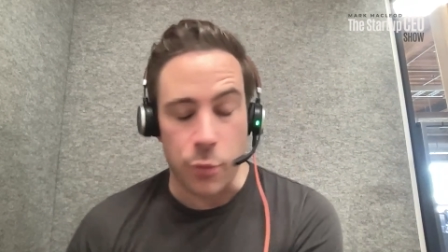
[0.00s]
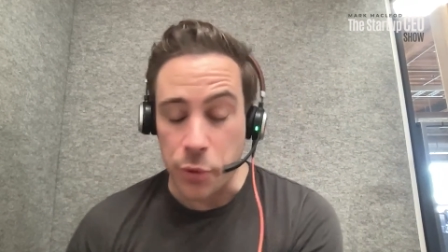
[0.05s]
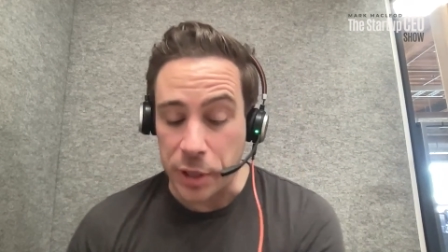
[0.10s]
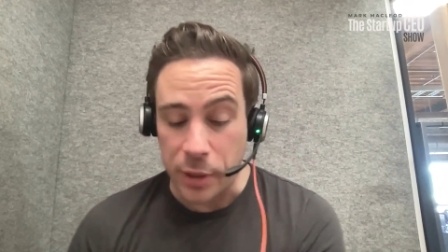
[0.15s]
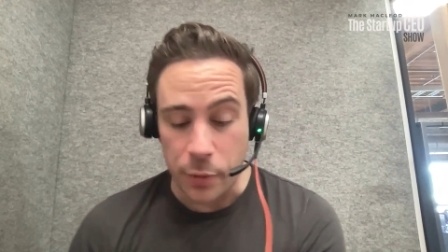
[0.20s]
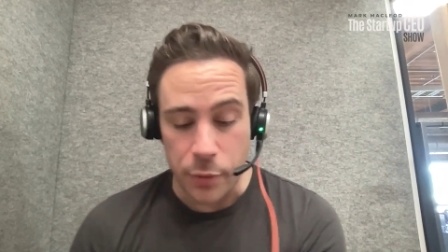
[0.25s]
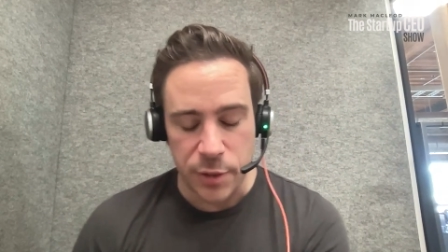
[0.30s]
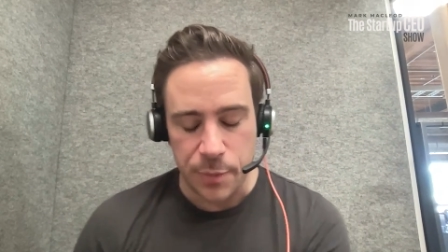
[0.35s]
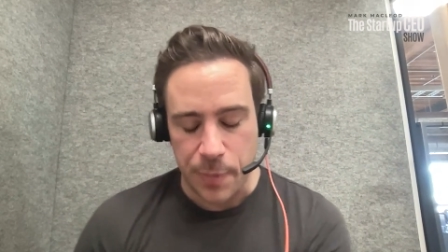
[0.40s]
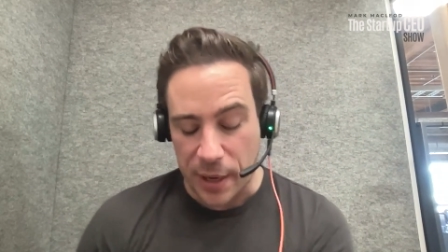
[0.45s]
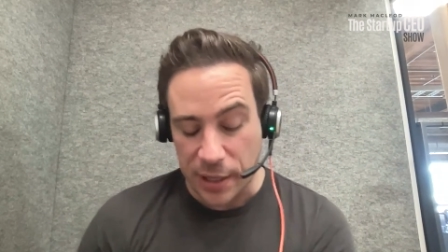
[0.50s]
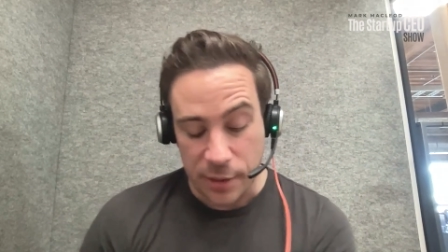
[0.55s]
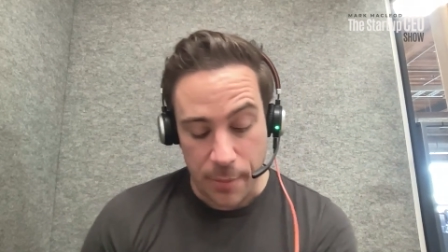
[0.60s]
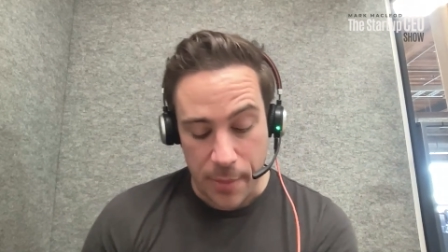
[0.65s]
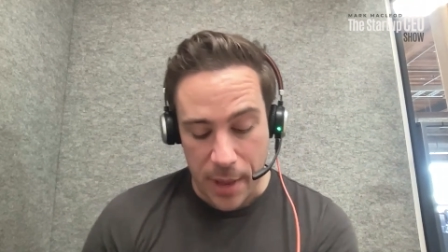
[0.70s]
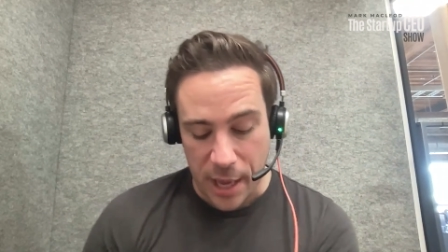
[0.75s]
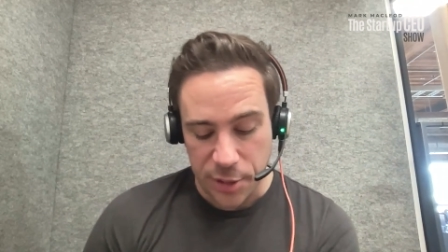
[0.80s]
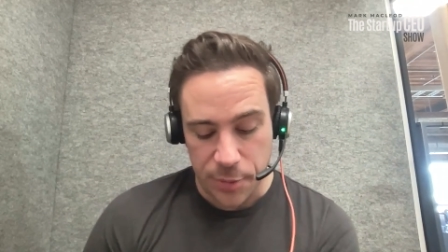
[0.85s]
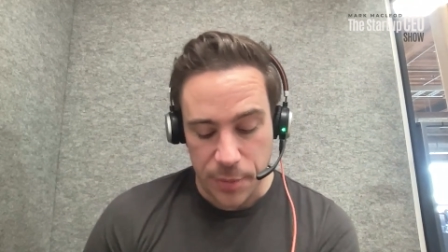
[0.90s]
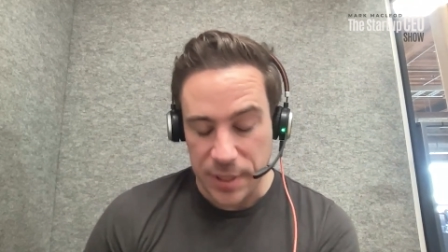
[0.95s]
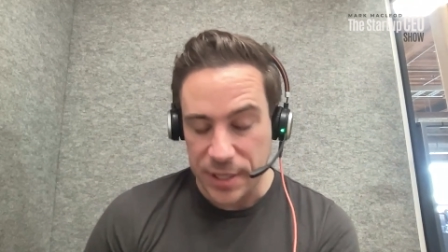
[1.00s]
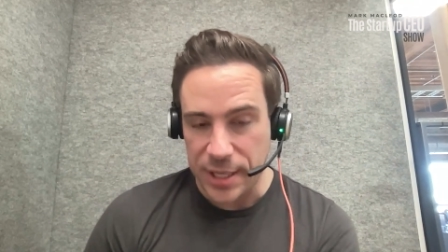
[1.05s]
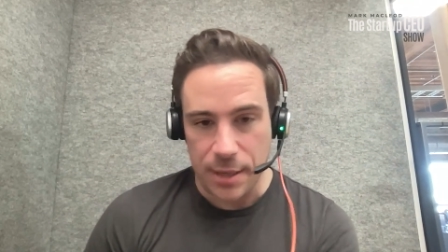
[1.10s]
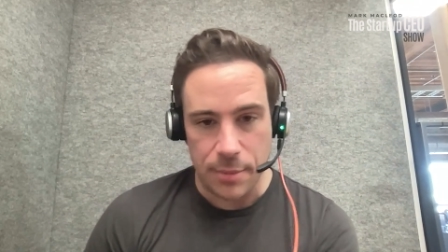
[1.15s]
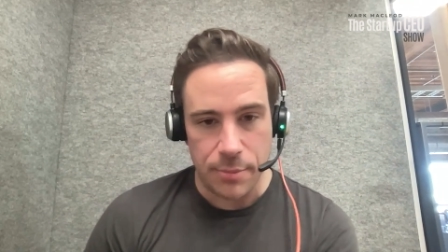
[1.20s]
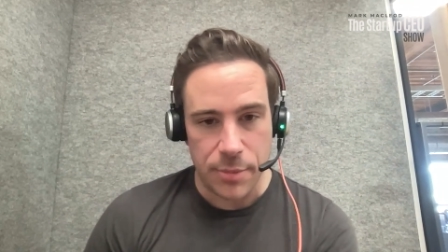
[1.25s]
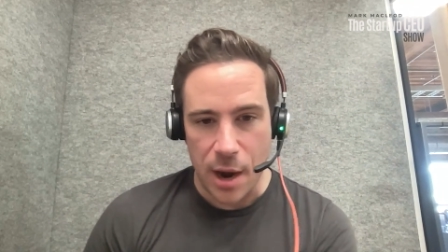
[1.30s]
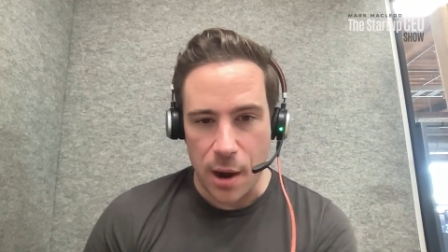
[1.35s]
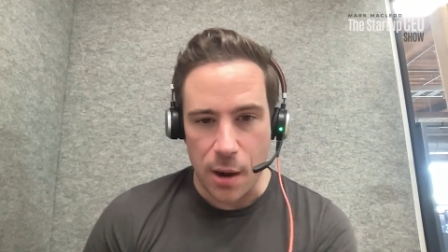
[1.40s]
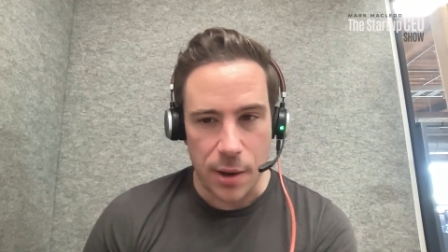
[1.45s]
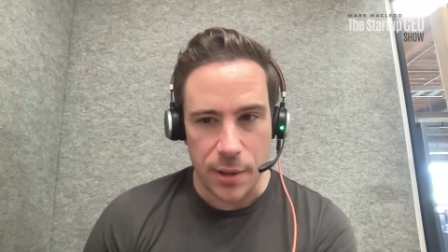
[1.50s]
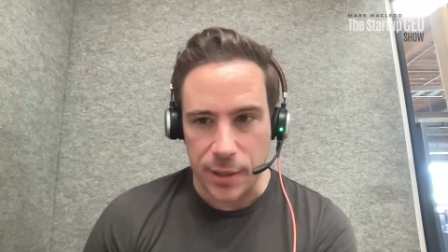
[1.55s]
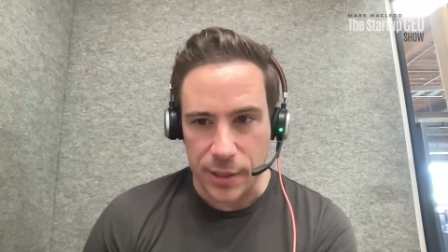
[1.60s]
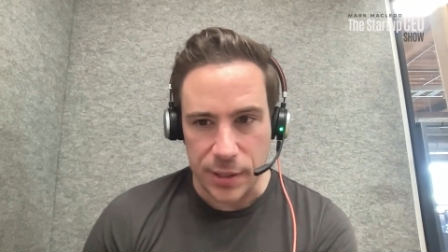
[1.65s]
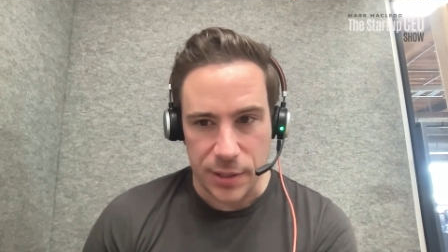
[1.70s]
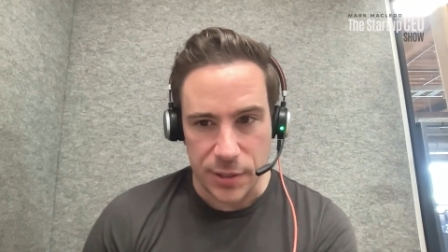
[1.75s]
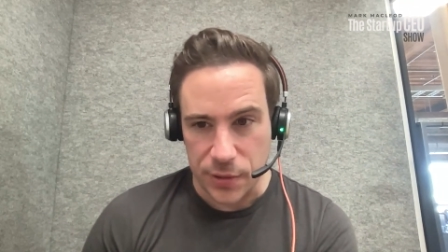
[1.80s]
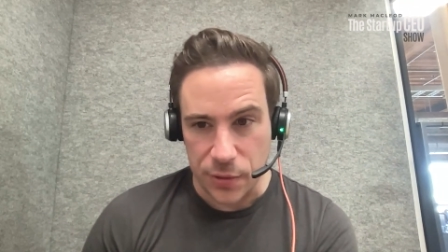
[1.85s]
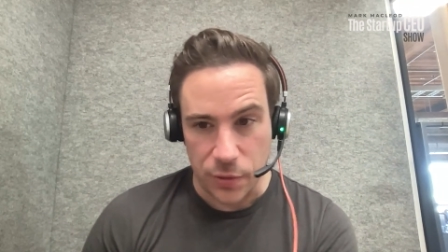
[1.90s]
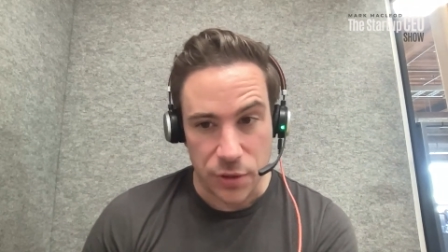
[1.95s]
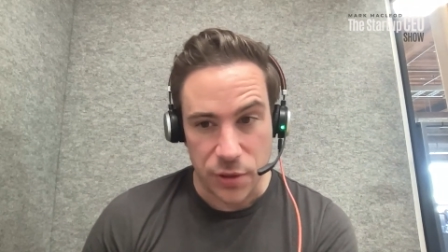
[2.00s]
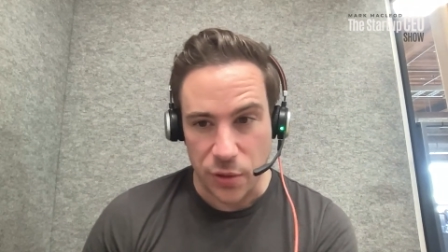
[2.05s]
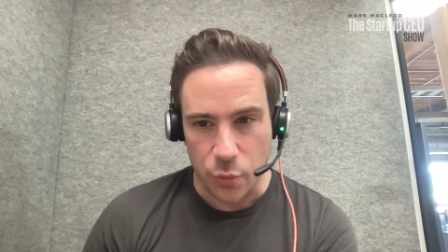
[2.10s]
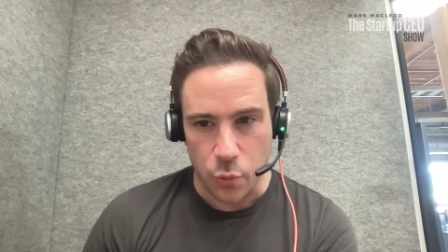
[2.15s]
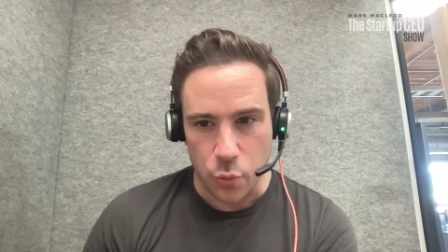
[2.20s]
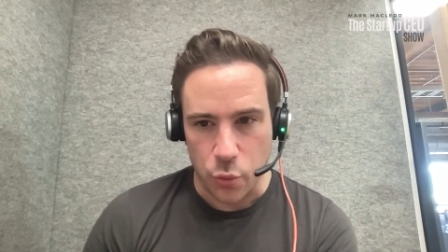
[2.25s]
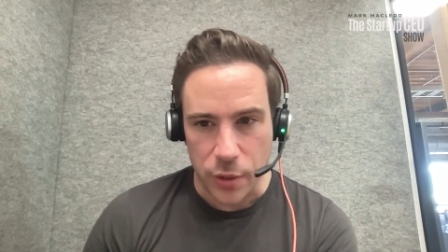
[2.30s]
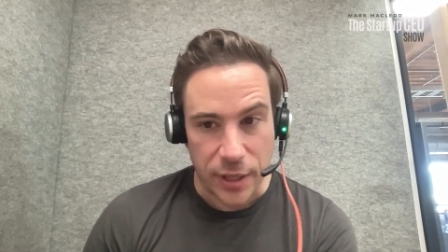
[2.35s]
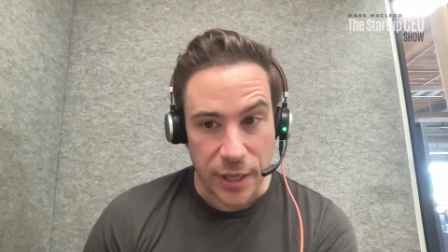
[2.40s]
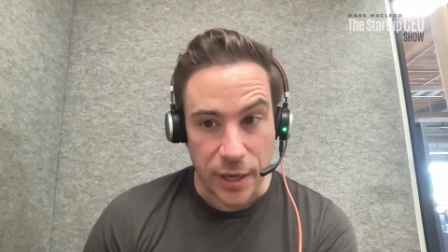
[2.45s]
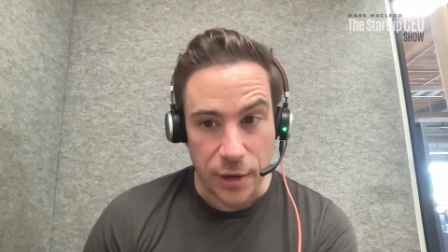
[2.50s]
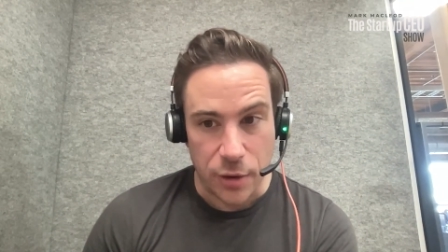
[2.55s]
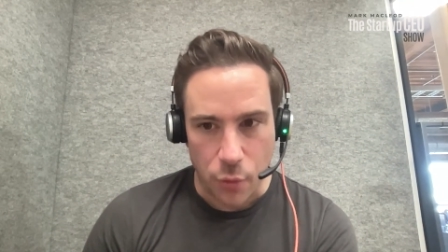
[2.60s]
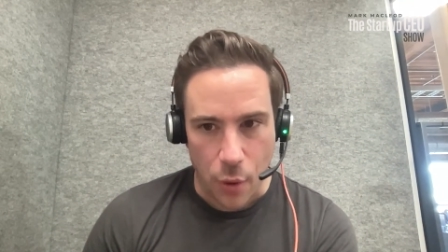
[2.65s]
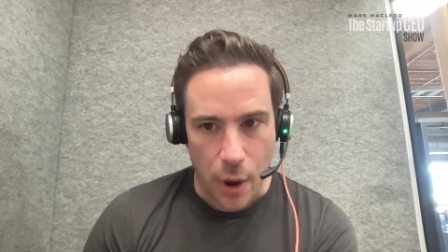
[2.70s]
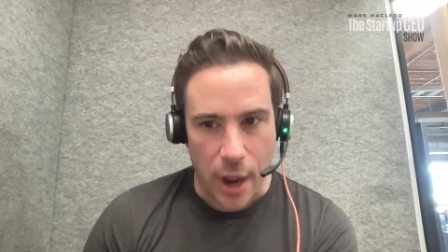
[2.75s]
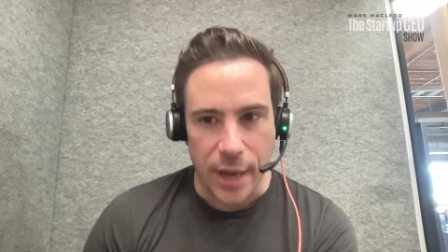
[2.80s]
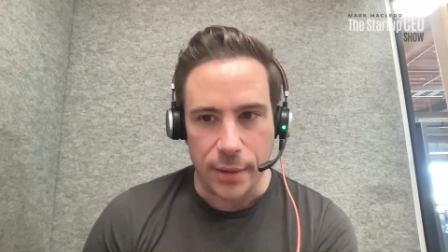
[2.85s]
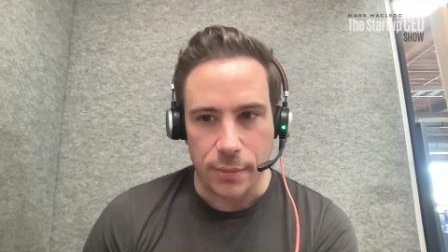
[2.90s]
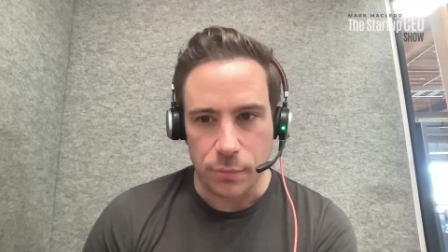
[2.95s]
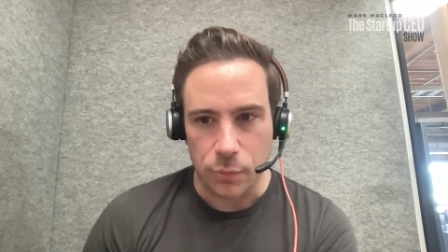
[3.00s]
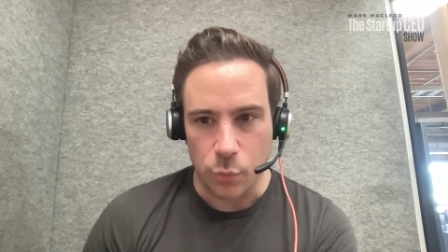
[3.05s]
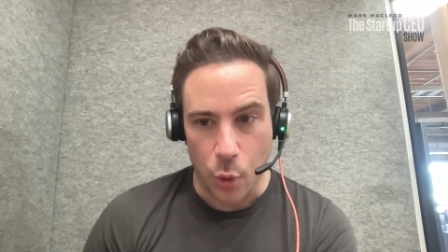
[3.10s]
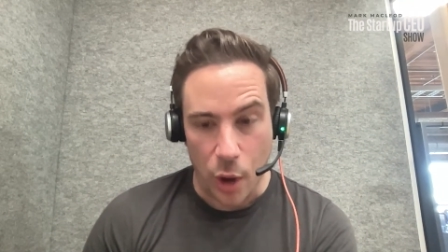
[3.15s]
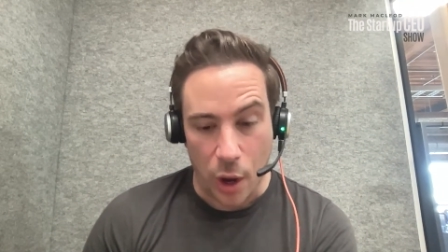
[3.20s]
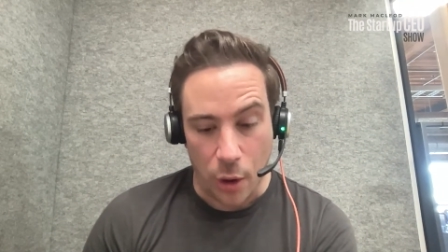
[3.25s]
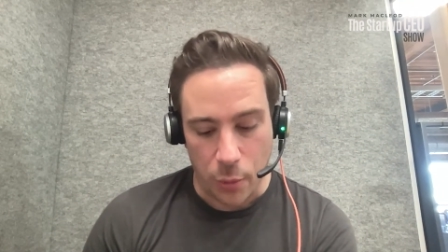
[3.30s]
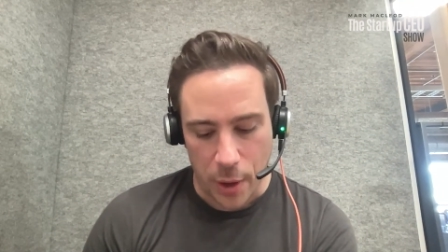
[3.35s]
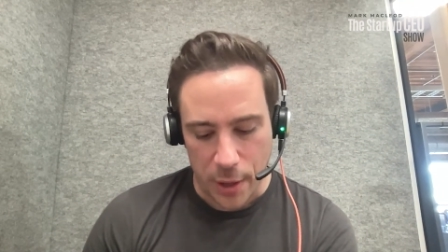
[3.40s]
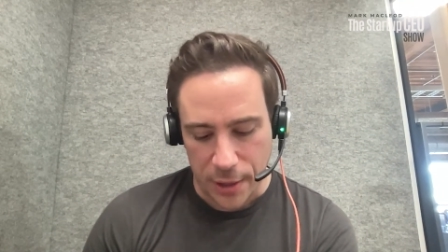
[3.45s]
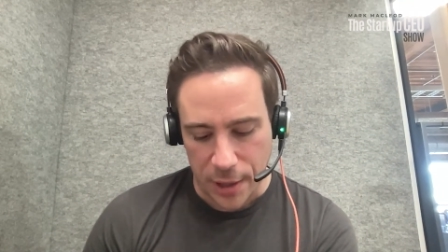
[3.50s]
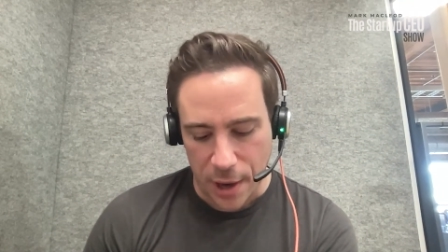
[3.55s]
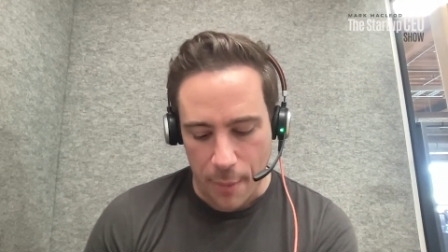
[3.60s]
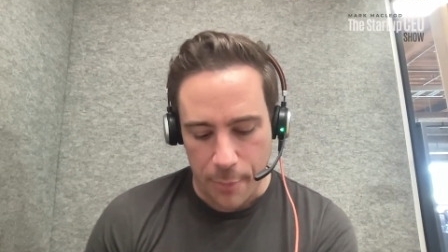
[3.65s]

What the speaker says: I really respect the management team there. I think it's just a really great, well-run